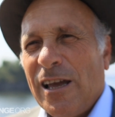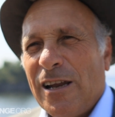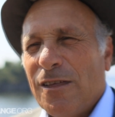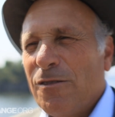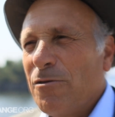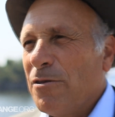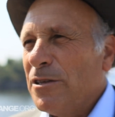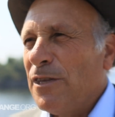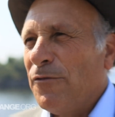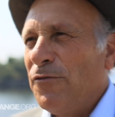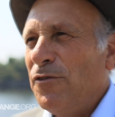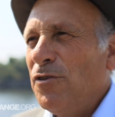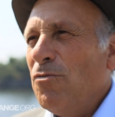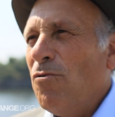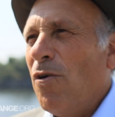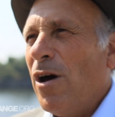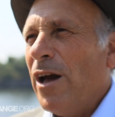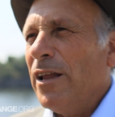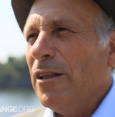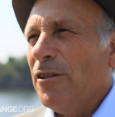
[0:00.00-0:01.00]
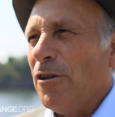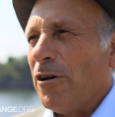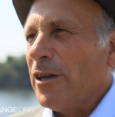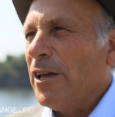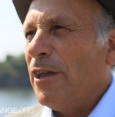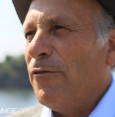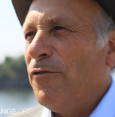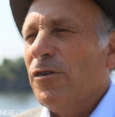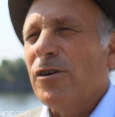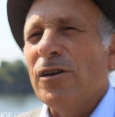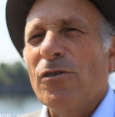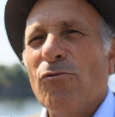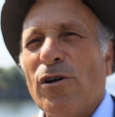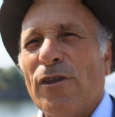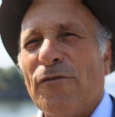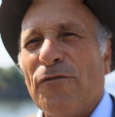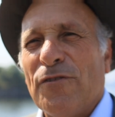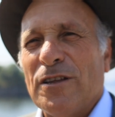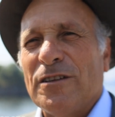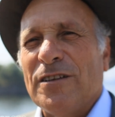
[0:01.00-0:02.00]
In other words, if you want, look, if you're going to
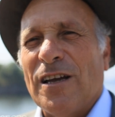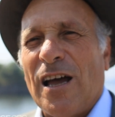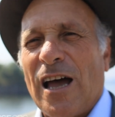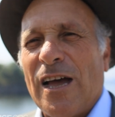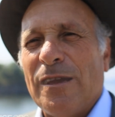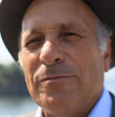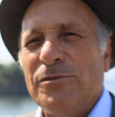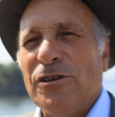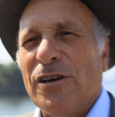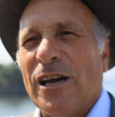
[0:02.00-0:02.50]
work for the Times,